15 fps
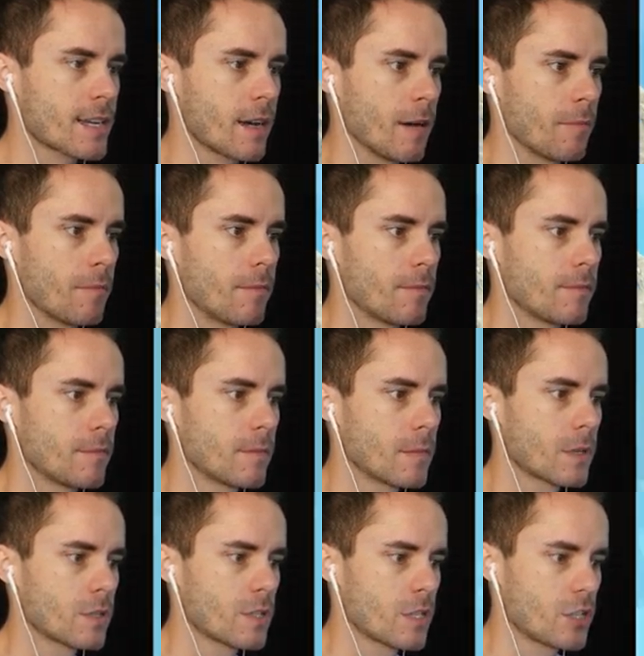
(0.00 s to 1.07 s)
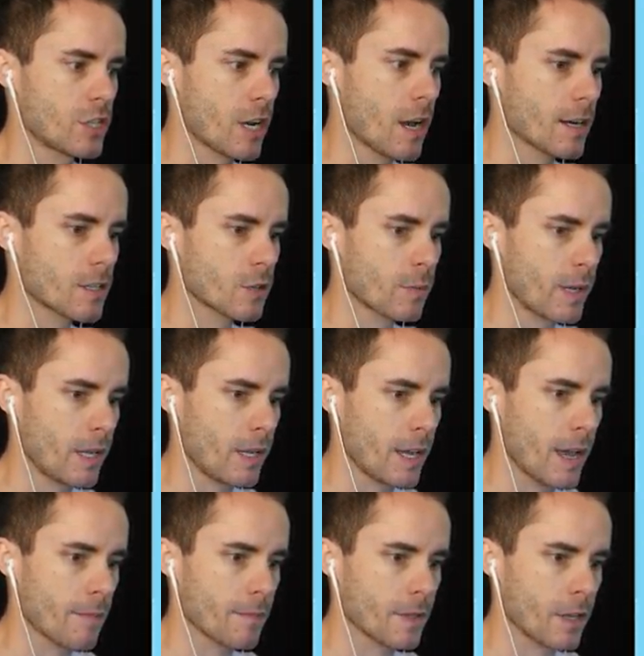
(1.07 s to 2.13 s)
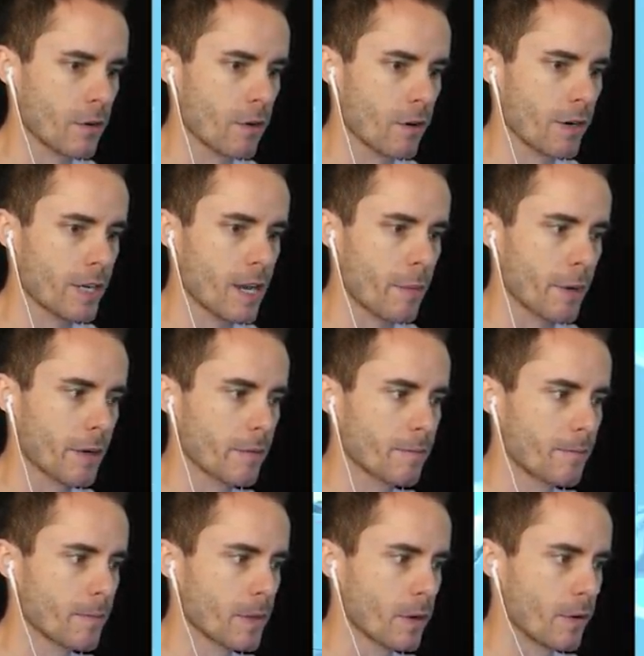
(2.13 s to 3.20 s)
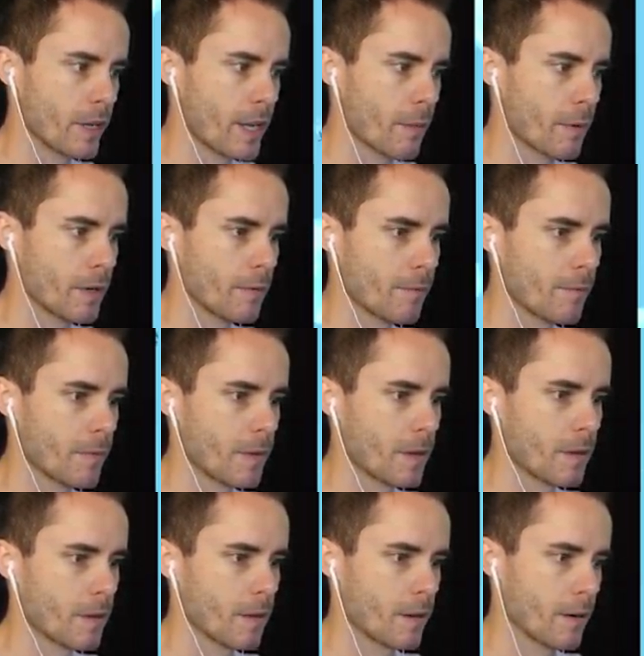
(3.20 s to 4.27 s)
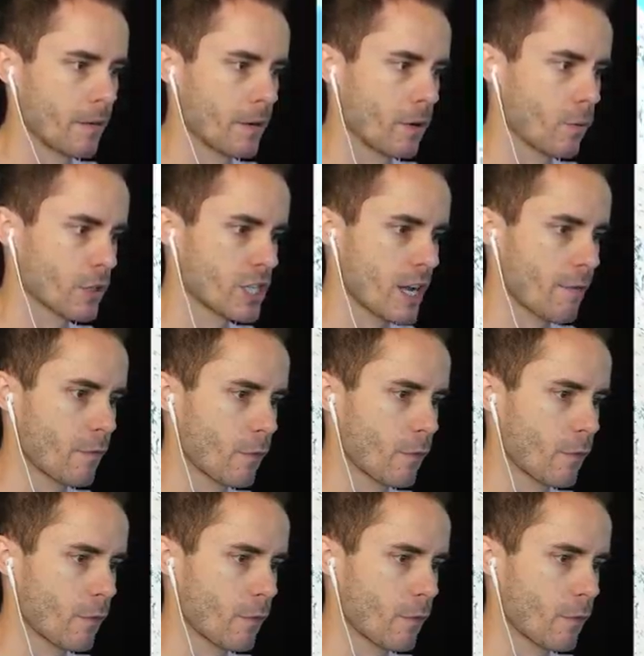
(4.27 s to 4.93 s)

come. Because the sharks will be, yep, they're already coming. They're already coming. All right, we gotta watch out